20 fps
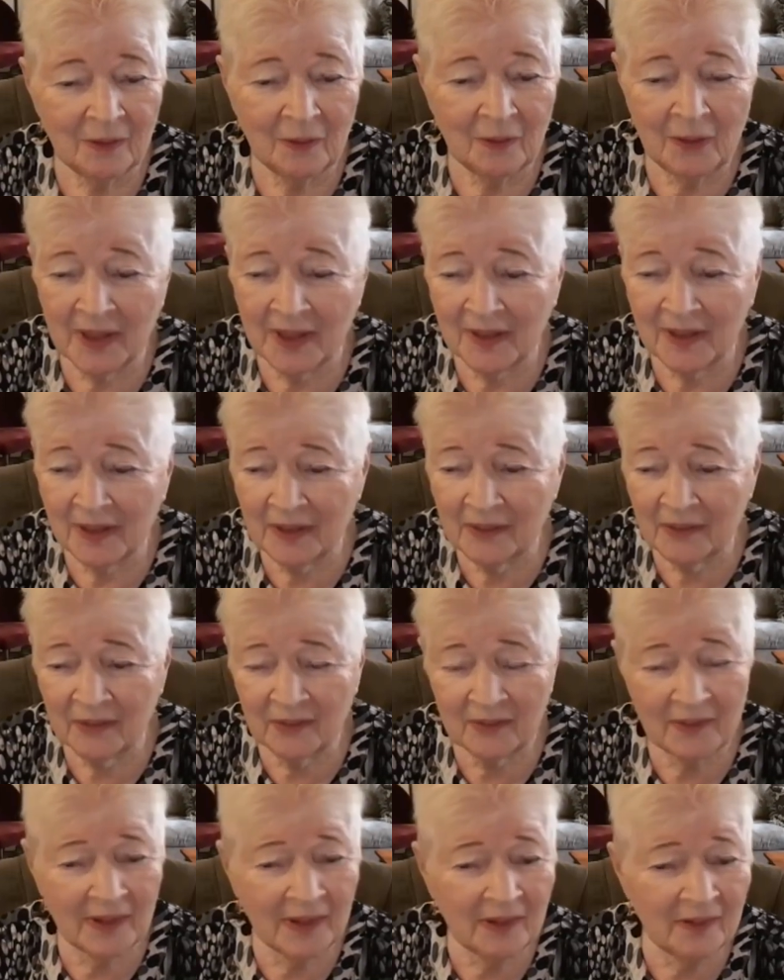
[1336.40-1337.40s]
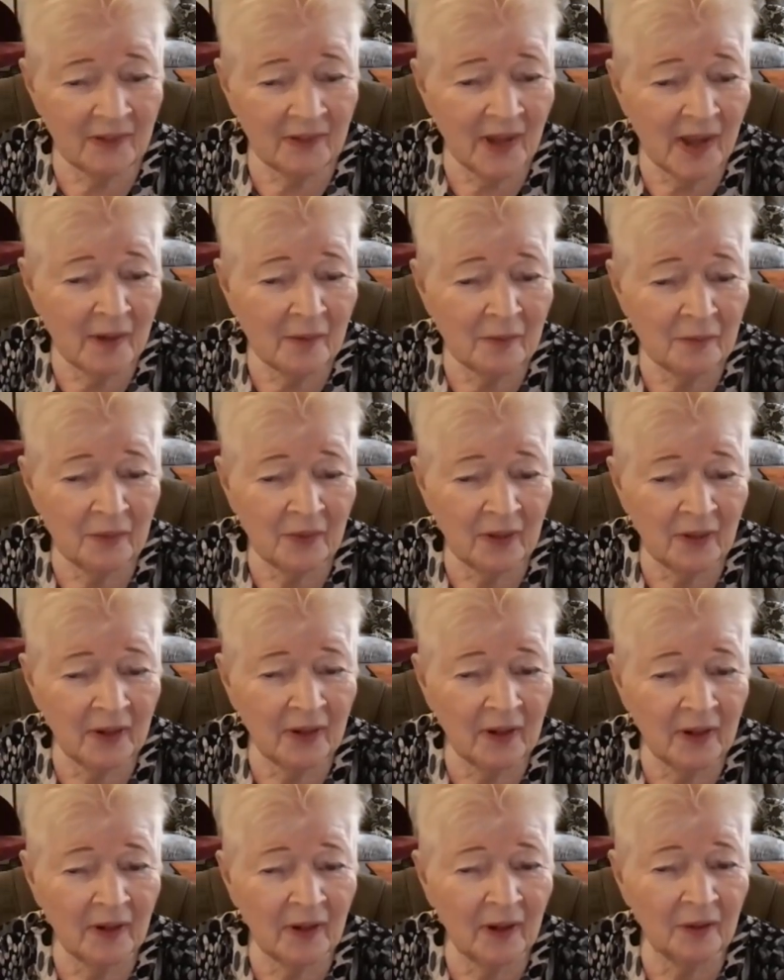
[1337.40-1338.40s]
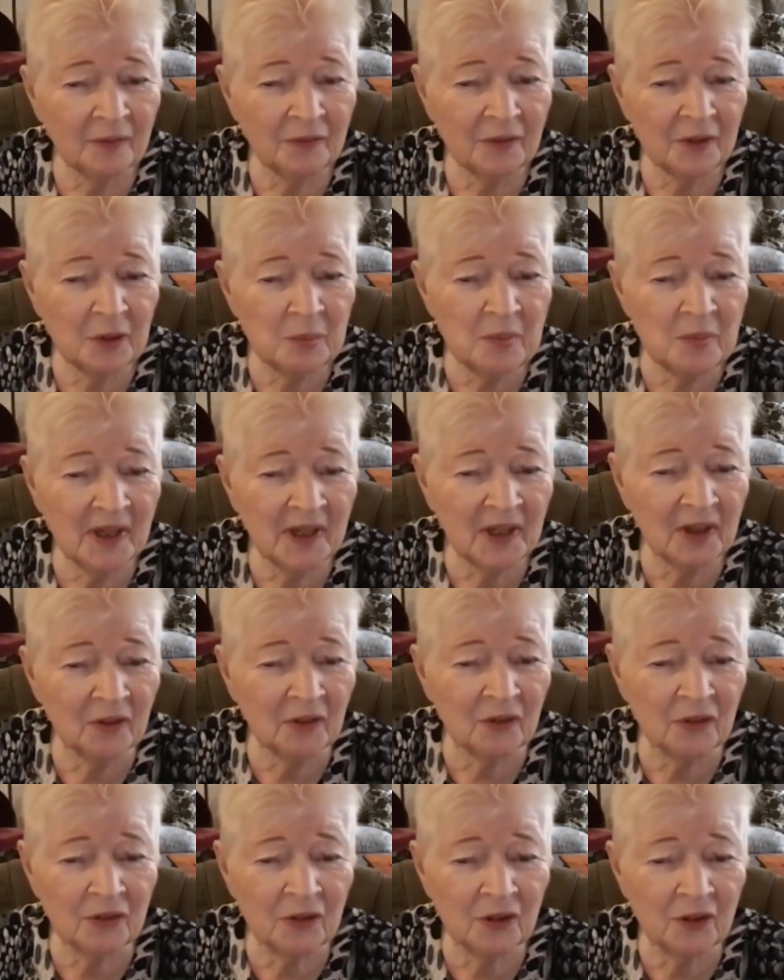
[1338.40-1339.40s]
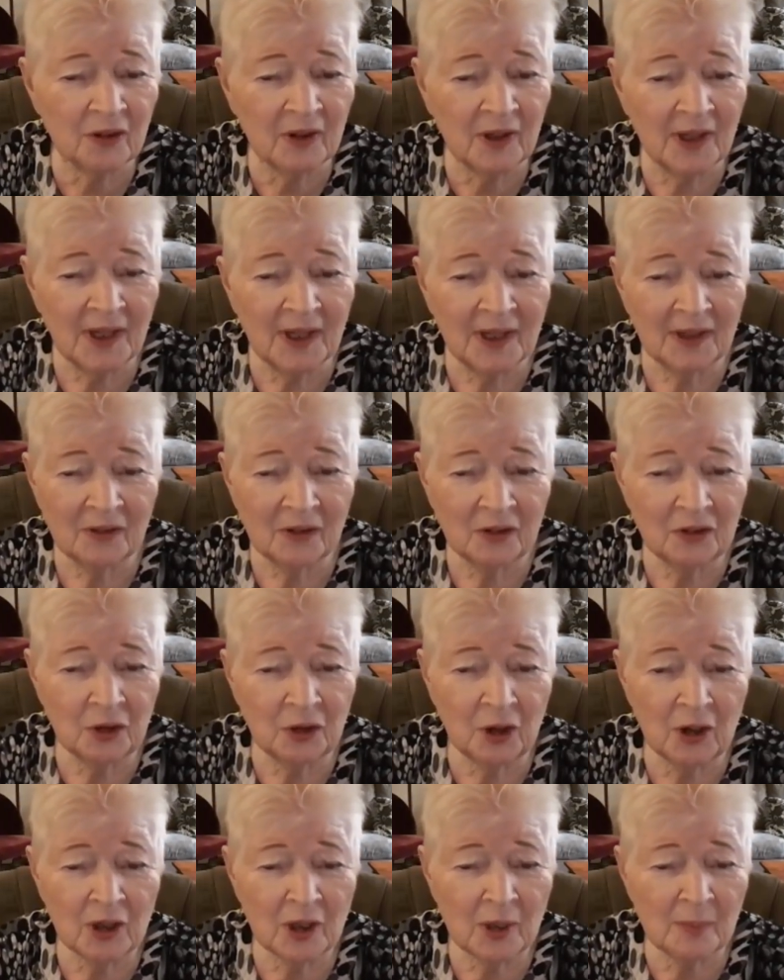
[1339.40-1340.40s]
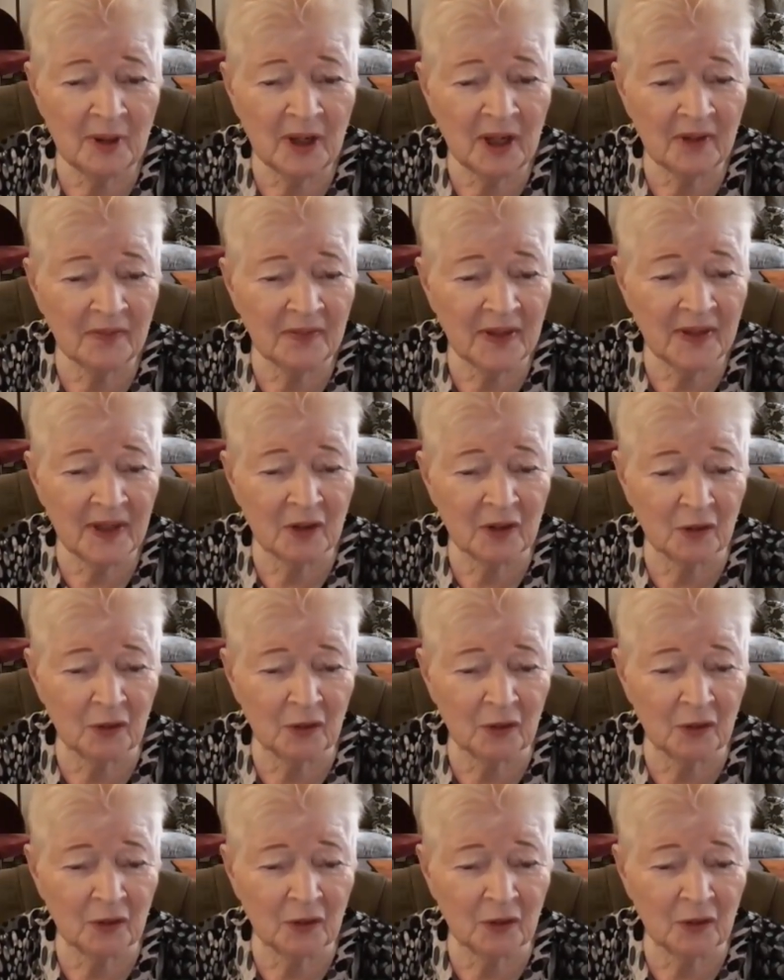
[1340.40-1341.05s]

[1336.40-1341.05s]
Okay, let's have a few minutes to talk about the